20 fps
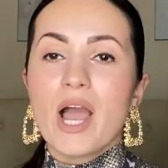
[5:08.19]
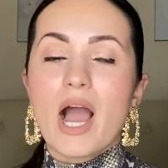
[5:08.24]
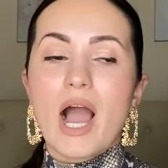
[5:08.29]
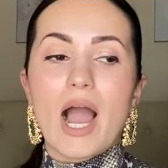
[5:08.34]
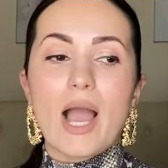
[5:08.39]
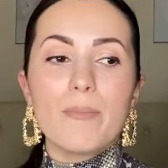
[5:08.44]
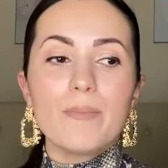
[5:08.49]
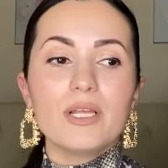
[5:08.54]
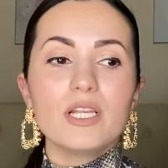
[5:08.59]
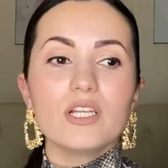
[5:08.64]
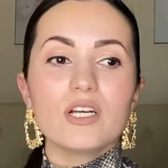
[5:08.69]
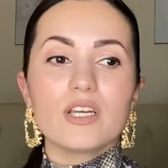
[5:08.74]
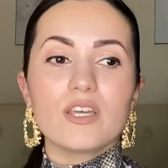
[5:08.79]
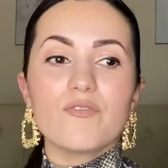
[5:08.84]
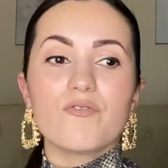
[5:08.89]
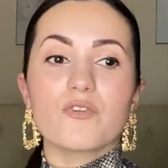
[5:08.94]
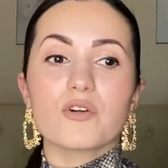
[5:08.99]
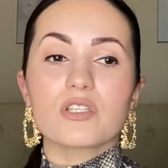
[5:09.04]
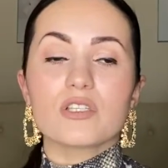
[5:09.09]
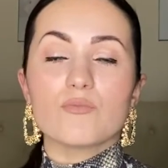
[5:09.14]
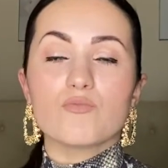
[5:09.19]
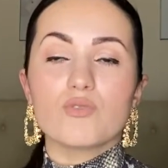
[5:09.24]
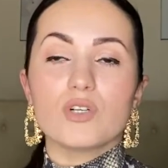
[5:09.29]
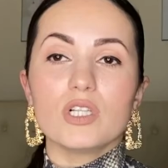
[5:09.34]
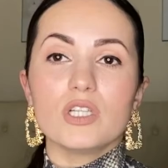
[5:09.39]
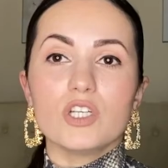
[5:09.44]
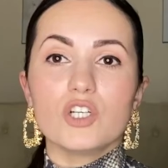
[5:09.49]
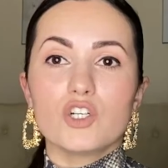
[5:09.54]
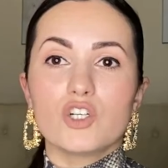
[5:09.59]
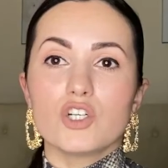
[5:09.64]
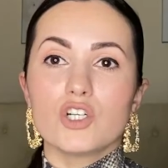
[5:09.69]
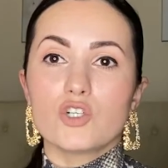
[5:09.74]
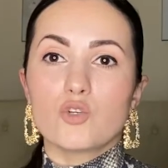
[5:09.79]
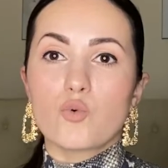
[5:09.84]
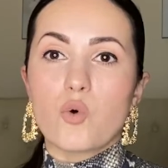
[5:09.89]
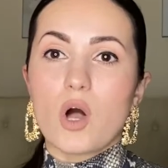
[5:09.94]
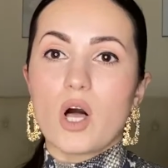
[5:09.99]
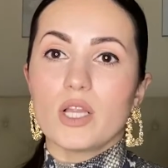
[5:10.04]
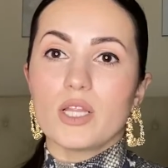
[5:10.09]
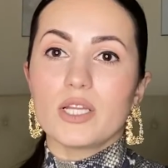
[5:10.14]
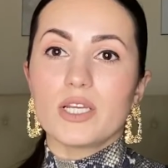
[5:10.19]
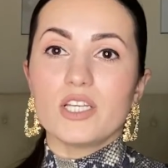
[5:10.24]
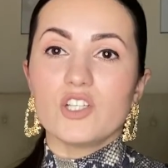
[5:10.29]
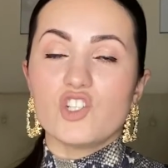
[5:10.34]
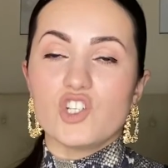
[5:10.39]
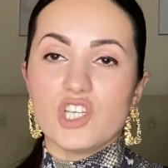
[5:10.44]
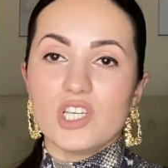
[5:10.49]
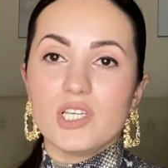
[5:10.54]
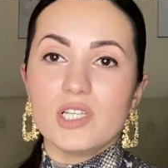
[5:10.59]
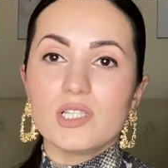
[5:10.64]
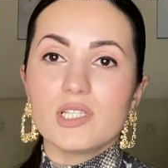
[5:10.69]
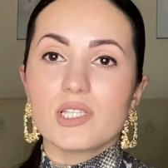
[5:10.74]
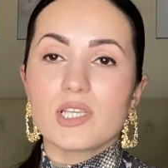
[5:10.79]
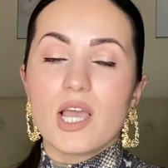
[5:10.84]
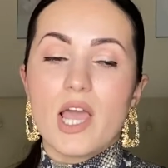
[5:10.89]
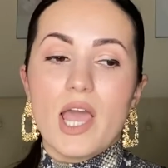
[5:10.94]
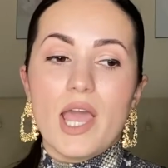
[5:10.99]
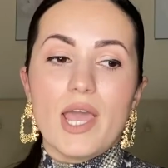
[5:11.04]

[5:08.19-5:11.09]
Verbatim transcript: I've been looking for some really good quality jeans,